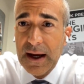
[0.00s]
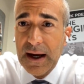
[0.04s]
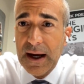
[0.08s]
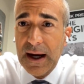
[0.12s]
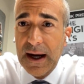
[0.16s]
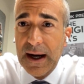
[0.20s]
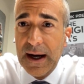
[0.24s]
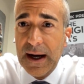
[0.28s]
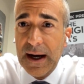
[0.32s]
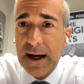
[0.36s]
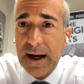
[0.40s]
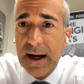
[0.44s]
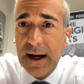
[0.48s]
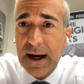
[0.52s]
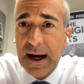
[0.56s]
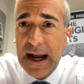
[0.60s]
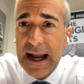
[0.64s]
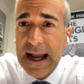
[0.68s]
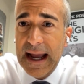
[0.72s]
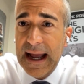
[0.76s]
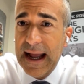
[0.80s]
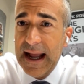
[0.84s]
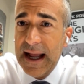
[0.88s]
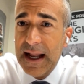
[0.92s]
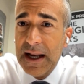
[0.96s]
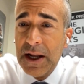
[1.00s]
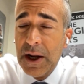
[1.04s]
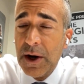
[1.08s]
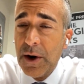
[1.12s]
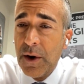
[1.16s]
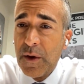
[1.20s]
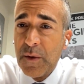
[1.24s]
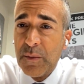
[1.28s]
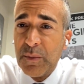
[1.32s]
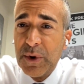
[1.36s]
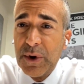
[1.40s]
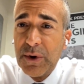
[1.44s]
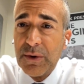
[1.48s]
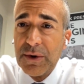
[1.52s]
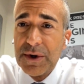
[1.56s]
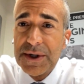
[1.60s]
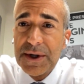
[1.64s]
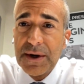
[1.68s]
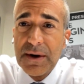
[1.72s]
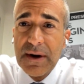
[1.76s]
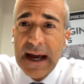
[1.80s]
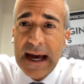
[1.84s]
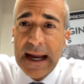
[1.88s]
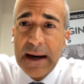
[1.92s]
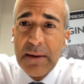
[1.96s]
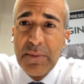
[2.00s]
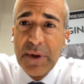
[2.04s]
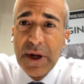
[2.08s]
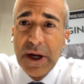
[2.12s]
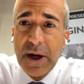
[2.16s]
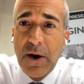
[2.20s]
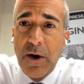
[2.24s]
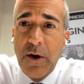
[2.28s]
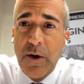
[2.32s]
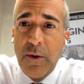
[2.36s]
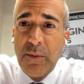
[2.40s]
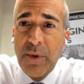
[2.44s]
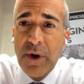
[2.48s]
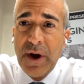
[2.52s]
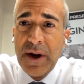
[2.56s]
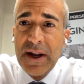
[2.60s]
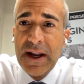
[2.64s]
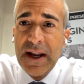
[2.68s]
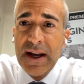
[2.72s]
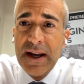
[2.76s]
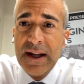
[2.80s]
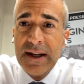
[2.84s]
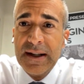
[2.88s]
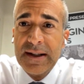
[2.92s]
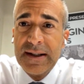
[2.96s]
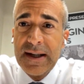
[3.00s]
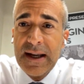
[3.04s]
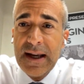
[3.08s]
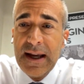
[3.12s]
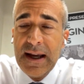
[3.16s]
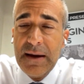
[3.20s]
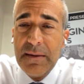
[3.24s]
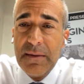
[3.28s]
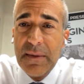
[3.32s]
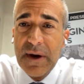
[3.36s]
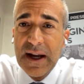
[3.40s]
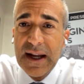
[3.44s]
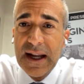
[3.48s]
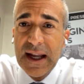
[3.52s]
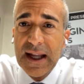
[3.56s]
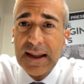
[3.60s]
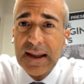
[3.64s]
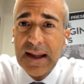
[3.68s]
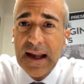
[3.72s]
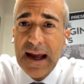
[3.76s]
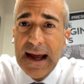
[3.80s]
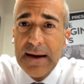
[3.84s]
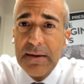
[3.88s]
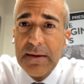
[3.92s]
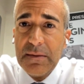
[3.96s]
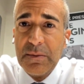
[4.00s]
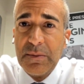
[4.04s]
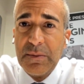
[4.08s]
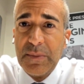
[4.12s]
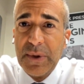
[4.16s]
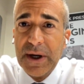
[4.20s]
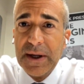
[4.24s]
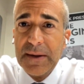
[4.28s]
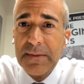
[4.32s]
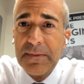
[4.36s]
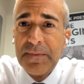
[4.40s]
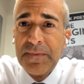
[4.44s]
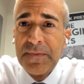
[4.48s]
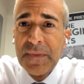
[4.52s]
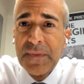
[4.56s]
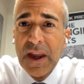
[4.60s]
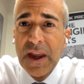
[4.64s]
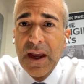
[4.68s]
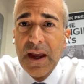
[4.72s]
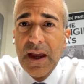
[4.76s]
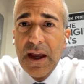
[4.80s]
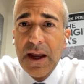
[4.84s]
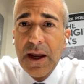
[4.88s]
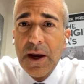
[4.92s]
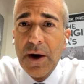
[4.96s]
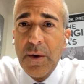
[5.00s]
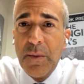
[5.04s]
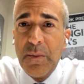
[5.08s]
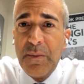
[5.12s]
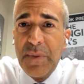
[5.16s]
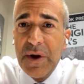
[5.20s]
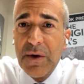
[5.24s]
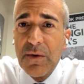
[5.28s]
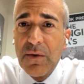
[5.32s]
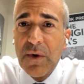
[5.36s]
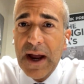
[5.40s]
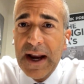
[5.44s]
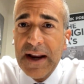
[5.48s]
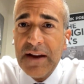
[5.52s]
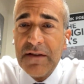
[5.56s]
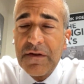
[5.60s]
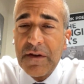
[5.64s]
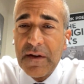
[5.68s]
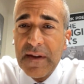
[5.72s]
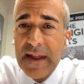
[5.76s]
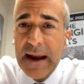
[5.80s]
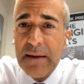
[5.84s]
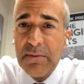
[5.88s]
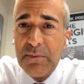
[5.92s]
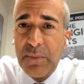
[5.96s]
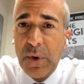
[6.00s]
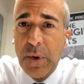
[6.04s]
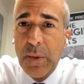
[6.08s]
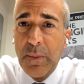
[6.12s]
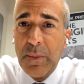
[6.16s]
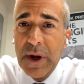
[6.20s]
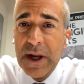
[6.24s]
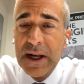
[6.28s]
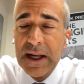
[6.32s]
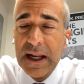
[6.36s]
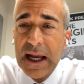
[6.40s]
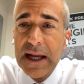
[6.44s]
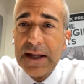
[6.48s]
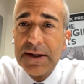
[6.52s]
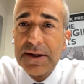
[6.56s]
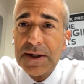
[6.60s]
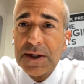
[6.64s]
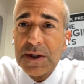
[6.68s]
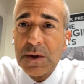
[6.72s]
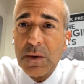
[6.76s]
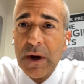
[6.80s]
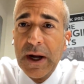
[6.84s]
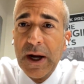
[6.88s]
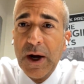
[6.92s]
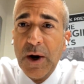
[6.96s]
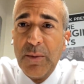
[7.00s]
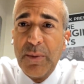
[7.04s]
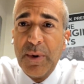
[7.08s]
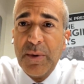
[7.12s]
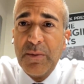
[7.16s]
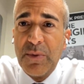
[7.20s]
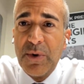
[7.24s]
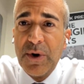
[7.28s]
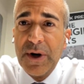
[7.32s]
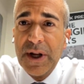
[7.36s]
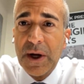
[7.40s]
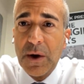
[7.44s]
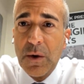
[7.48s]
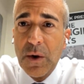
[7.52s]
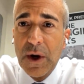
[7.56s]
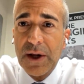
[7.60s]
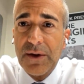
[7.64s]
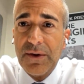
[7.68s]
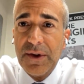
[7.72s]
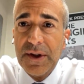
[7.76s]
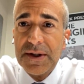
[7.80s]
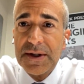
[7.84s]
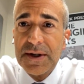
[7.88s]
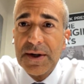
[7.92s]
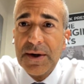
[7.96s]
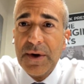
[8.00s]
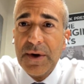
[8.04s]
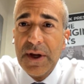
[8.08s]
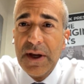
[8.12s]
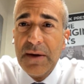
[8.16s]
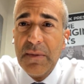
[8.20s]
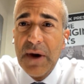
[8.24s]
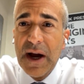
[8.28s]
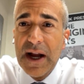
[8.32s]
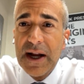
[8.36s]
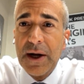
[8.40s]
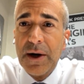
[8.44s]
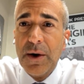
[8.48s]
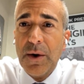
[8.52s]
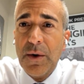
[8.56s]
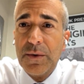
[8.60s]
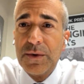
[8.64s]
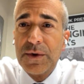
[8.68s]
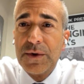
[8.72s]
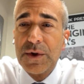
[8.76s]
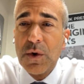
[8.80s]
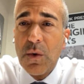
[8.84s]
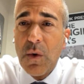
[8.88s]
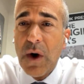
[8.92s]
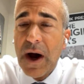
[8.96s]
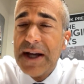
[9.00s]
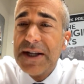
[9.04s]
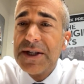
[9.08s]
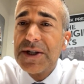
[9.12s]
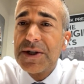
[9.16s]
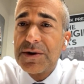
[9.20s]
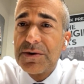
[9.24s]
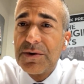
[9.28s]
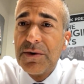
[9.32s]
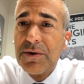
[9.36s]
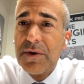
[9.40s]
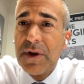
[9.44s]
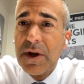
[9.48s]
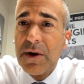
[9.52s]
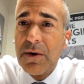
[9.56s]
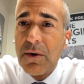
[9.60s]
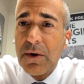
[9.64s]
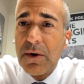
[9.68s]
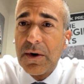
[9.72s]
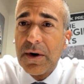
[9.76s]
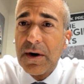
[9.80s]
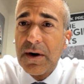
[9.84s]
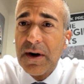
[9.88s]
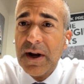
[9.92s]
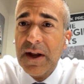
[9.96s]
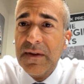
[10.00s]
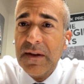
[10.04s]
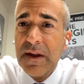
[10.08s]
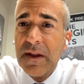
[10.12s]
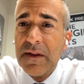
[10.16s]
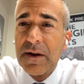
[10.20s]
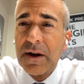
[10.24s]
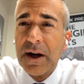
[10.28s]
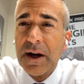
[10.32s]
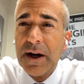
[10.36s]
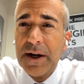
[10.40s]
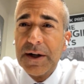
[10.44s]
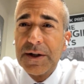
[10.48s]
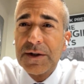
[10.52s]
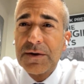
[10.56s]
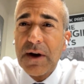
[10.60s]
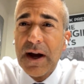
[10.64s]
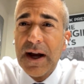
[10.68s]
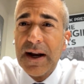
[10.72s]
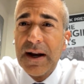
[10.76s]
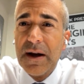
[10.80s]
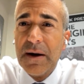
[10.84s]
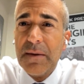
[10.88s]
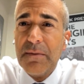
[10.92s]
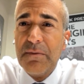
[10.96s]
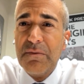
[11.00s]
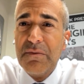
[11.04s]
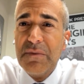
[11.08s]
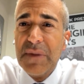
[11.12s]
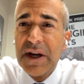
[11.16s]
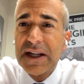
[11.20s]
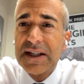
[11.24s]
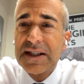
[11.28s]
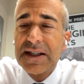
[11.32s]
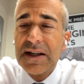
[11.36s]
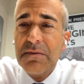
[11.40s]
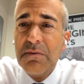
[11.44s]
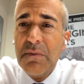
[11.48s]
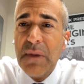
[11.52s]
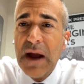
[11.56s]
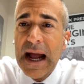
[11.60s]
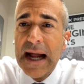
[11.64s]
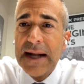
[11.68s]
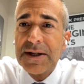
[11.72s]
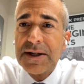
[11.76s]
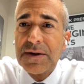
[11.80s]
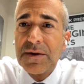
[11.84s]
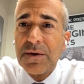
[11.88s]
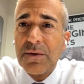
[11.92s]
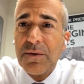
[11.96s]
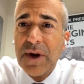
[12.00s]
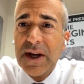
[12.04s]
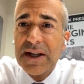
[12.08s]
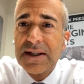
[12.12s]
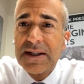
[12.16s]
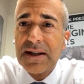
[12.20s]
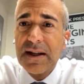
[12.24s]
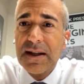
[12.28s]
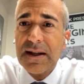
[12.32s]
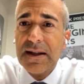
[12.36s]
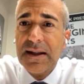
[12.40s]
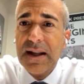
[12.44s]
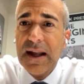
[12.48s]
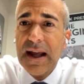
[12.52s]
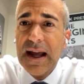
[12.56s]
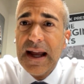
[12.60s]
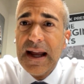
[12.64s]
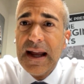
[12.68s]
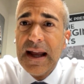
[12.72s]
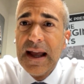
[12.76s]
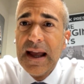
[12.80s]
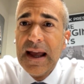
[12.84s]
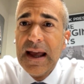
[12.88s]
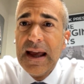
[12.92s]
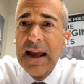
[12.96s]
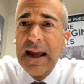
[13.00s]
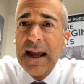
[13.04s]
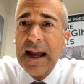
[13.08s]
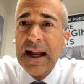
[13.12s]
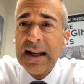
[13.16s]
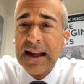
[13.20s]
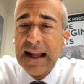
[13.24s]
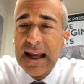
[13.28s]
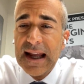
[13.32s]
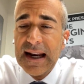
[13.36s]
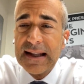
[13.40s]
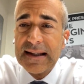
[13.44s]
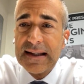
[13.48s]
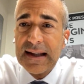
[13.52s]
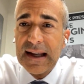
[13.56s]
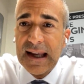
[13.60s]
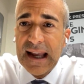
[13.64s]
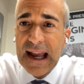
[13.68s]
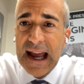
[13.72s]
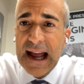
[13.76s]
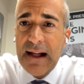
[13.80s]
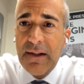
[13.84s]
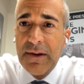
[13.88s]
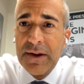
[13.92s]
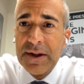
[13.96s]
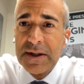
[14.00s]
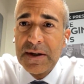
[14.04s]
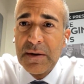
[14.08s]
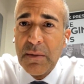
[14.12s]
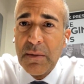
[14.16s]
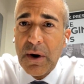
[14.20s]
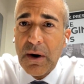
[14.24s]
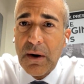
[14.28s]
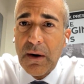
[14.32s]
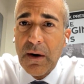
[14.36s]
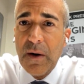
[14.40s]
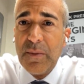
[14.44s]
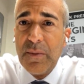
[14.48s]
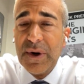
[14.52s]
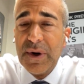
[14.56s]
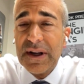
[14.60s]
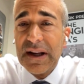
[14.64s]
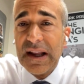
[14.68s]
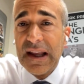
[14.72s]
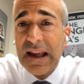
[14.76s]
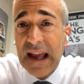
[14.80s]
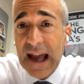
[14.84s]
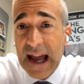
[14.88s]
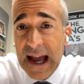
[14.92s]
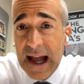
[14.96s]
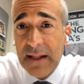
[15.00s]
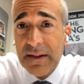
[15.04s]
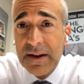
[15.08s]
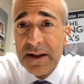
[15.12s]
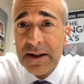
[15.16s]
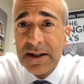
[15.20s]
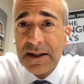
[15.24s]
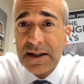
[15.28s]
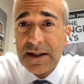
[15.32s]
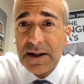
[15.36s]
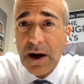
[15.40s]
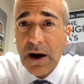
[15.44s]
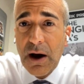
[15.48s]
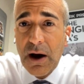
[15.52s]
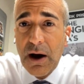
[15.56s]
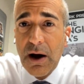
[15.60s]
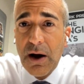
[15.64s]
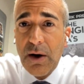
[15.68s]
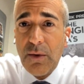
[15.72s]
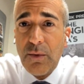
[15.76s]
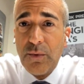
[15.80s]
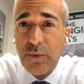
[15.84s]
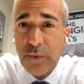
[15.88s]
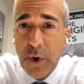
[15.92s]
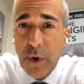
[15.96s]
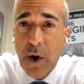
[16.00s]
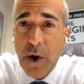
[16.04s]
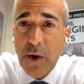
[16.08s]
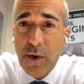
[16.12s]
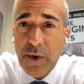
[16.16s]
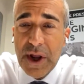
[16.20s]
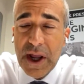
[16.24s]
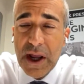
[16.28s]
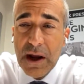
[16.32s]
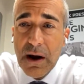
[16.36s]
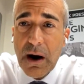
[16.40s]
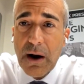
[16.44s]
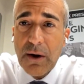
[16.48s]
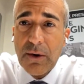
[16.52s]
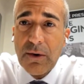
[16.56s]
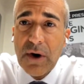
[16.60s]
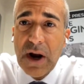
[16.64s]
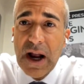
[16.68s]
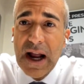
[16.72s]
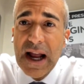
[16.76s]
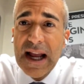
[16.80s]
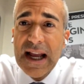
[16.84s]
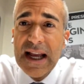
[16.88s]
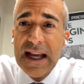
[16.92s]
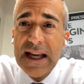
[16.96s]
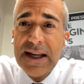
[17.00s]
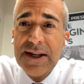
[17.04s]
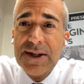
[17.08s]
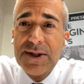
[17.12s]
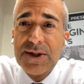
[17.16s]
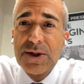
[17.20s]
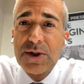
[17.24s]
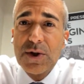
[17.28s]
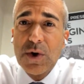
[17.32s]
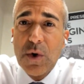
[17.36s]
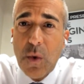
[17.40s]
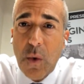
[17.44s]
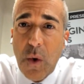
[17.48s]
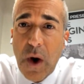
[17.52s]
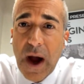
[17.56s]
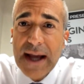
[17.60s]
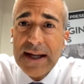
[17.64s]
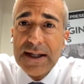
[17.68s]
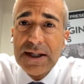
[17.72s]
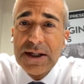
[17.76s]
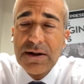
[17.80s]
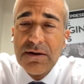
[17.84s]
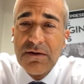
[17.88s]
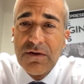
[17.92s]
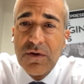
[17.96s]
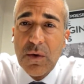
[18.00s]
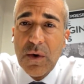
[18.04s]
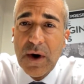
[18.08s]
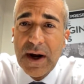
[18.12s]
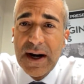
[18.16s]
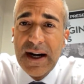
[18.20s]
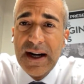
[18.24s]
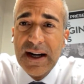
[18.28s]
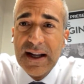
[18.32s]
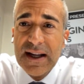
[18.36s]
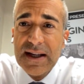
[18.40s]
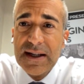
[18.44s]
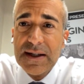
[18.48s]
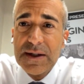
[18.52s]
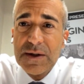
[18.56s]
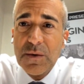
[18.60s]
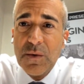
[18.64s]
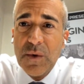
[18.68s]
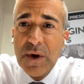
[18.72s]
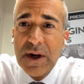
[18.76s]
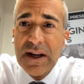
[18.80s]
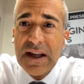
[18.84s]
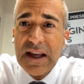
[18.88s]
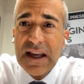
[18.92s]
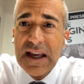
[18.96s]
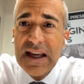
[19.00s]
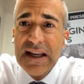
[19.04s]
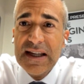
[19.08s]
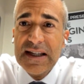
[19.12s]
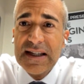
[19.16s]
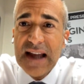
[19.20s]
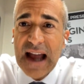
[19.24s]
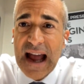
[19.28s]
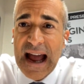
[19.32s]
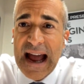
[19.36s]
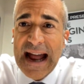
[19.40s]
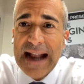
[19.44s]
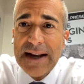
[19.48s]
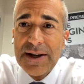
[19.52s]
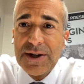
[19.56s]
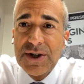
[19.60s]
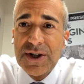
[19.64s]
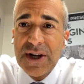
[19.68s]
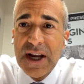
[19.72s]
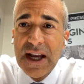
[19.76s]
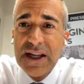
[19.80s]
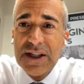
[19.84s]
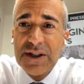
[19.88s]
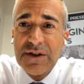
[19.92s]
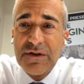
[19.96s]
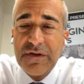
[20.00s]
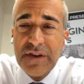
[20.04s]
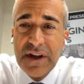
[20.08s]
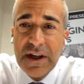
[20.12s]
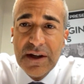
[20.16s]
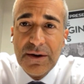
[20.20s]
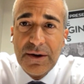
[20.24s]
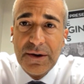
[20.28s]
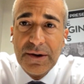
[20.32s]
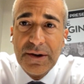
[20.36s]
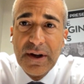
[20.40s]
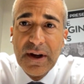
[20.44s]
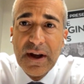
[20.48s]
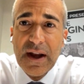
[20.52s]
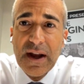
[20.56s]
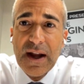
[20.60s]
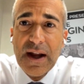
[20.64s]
And the Brewers are not a big home run hitting team. I get that, but be ready for that bullpen gate to swing open pretty quickly too. He might go twice through the order, and then they're going to try to mix and match the rest of the day and get it to Gallen tomorrow. But Gallen's road ERA is twice of what it is when he's at Chase Field.